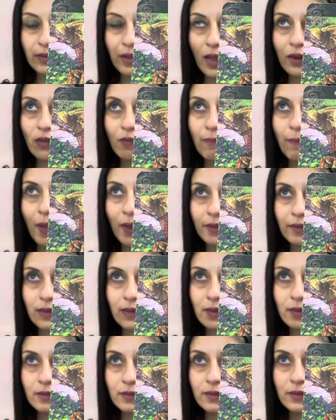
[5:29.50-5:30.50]
Nine of
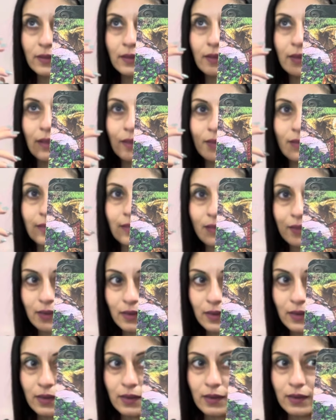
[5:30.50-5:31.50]
Pentacles is a
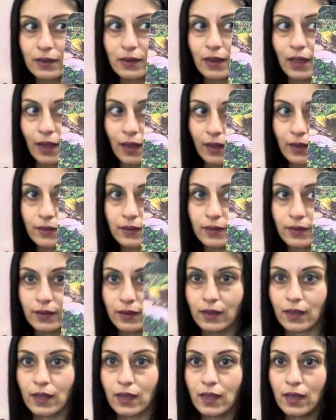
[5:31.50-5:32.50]
single lady.